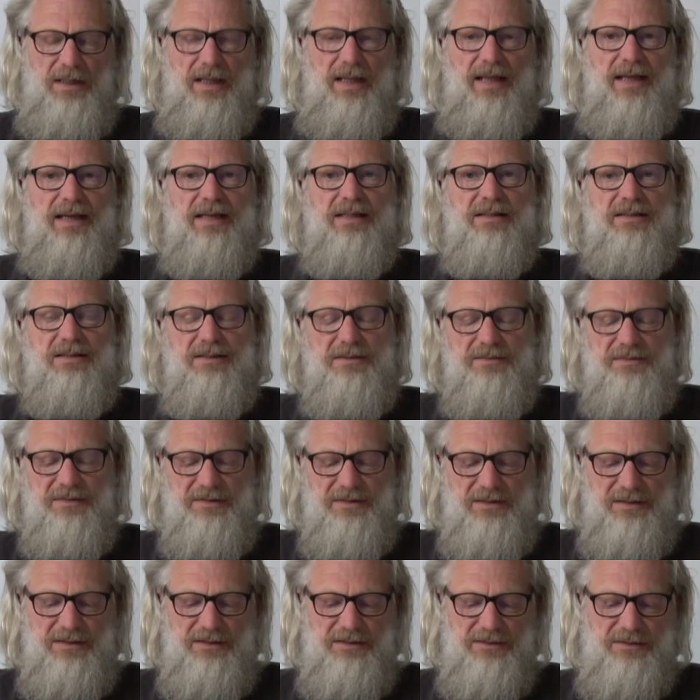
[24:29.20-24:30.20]

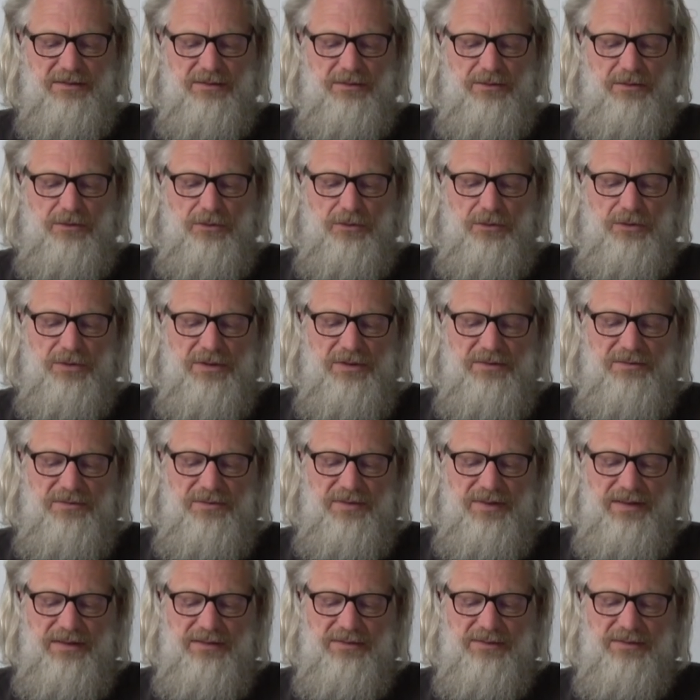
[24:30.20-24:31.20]
Activities or
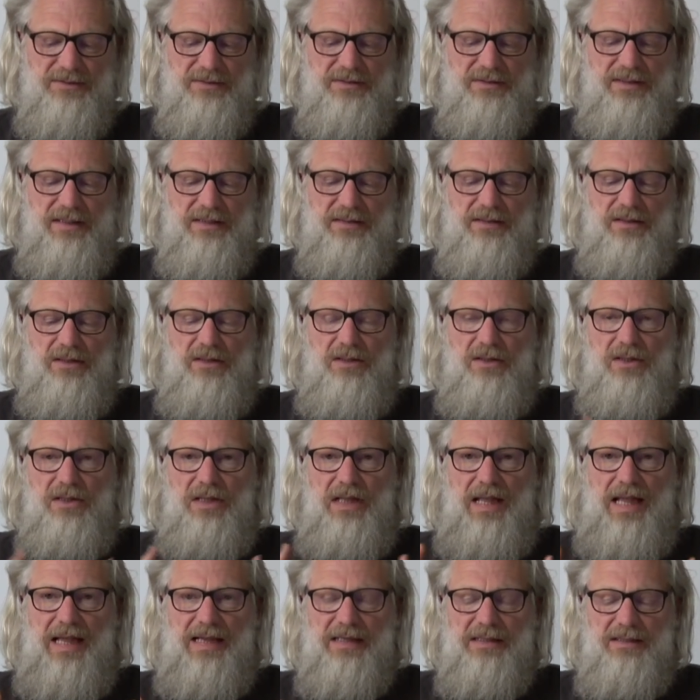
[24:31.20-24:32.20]
events that
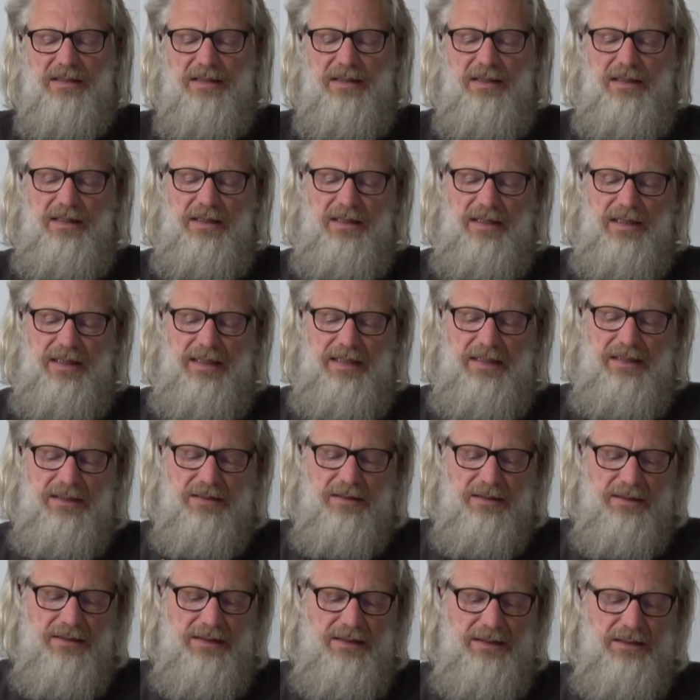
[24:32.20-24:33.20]
lack a
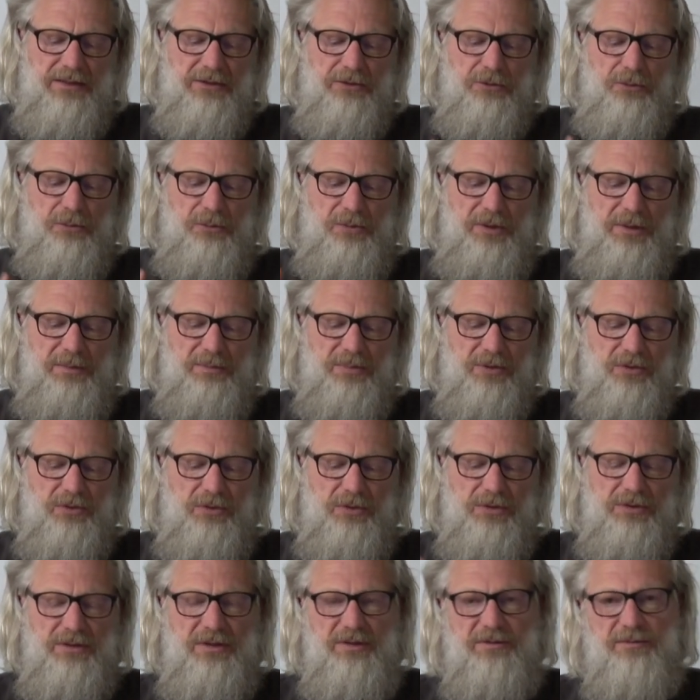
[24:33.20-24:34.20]
clear
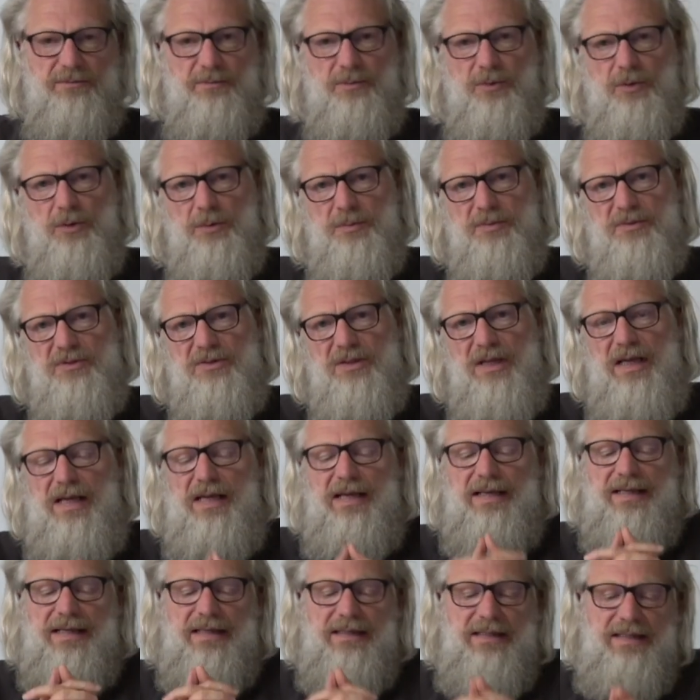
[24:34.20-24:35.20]
reproductive purpose
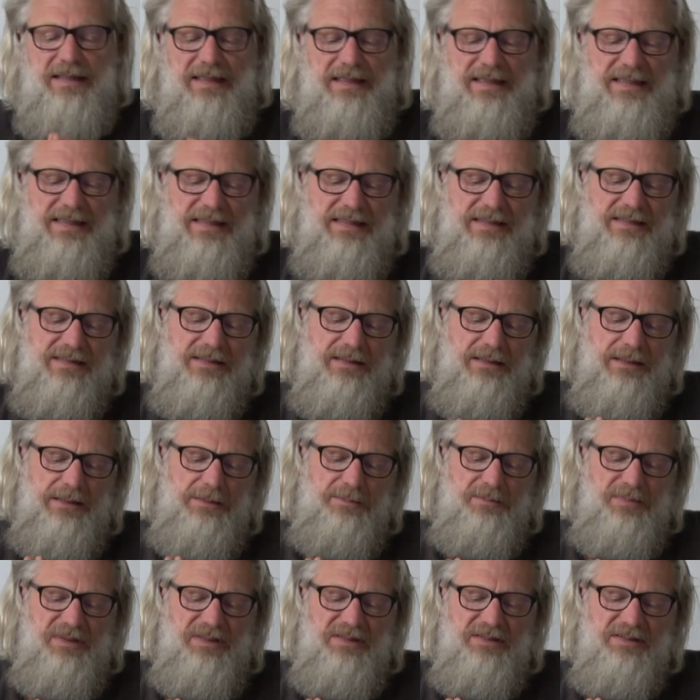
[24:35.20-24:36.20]
can easily
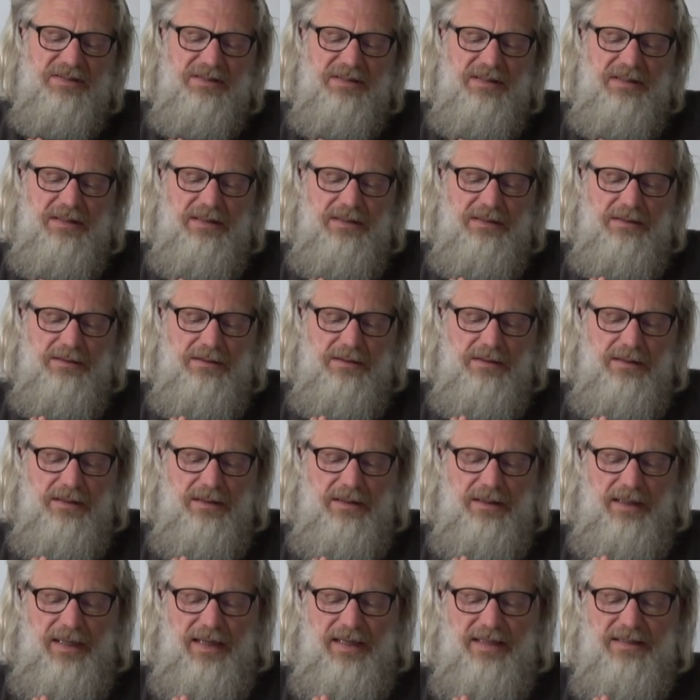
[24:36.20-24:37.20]
be seen
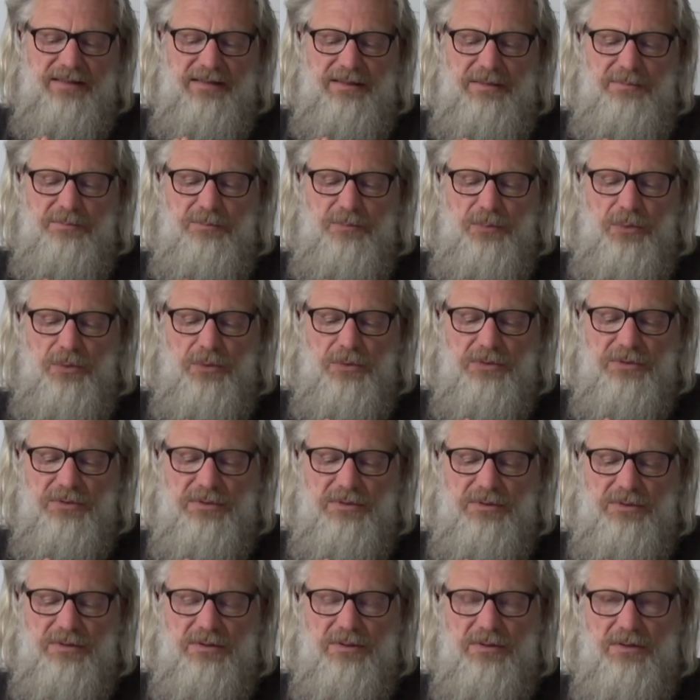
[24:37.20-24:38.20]
as
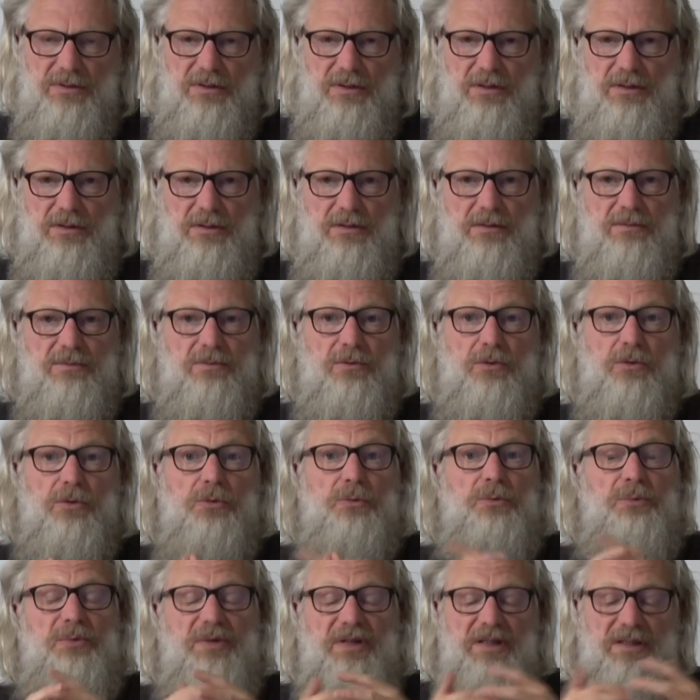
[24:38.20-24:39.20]
important for
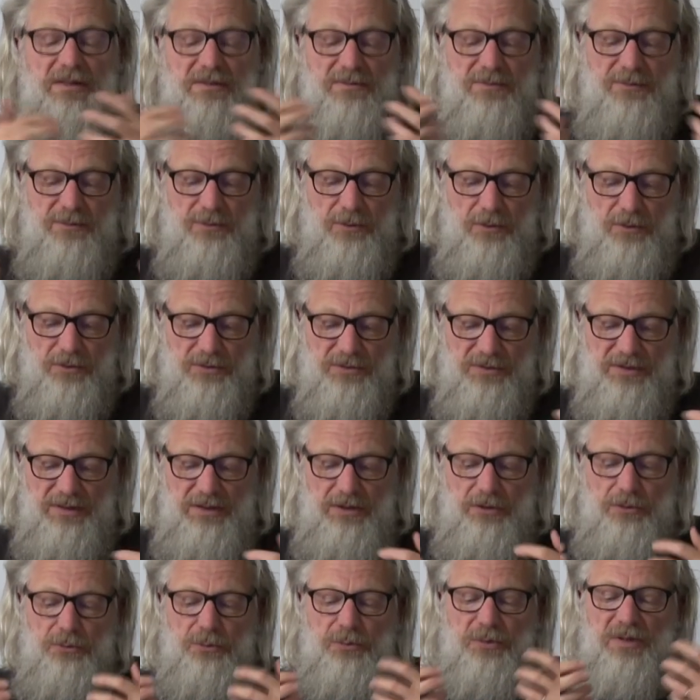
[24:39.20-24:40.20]

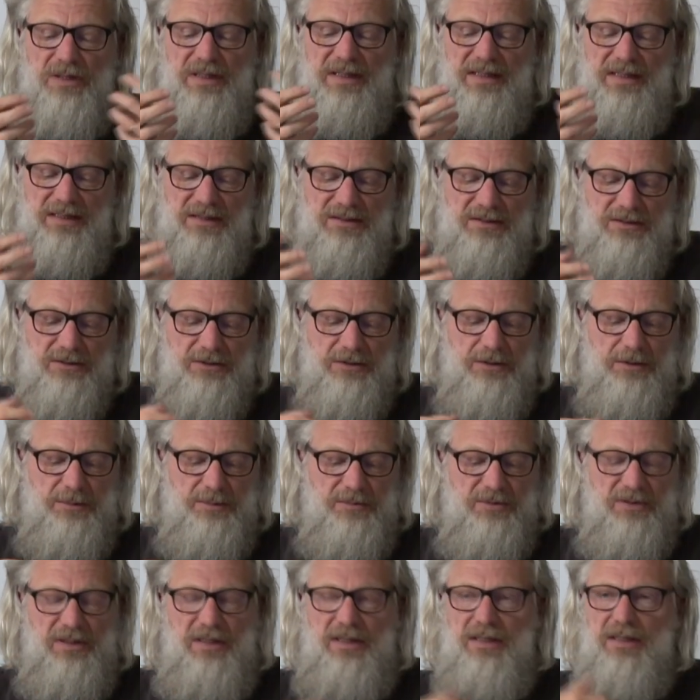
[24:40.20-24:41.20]
reinforcing relationships,
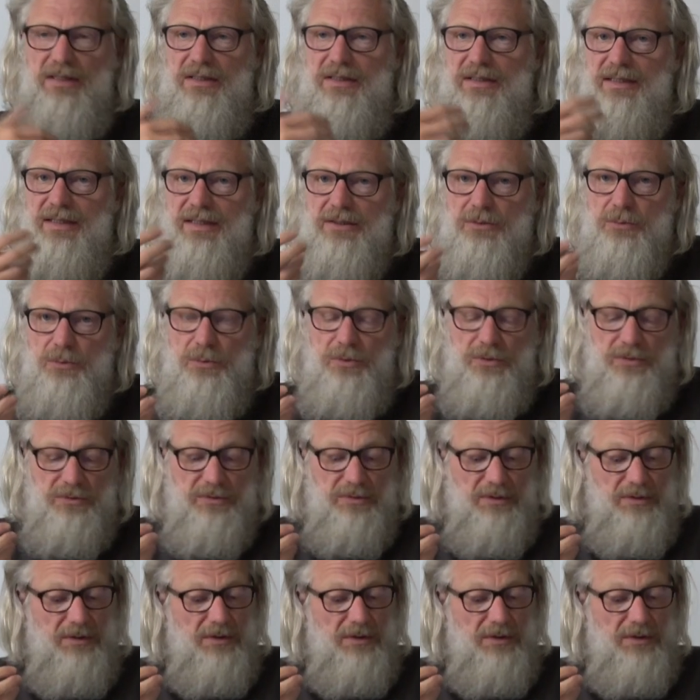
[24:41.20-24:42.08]
networks,